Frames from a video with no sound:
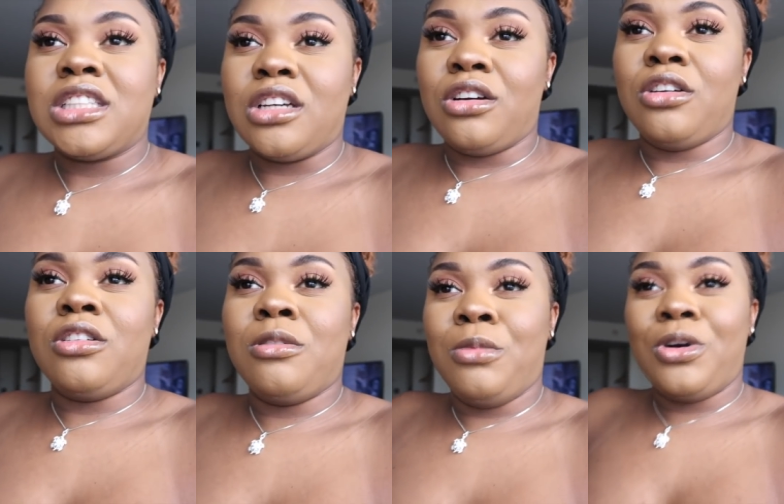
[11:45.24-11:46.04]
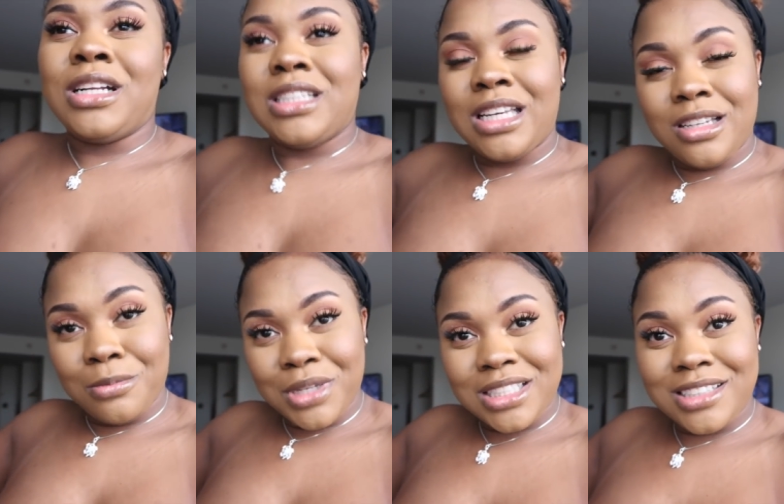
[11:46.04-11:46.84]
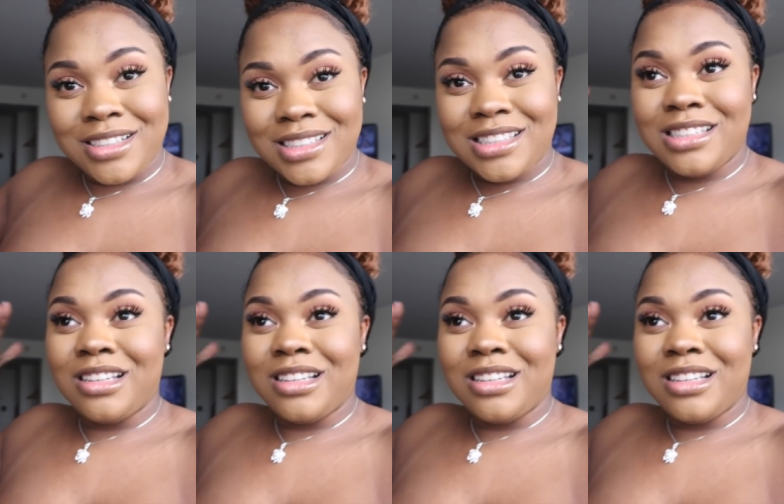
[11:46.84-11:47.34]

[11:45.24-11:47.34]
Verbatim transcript: so the more I take good pictures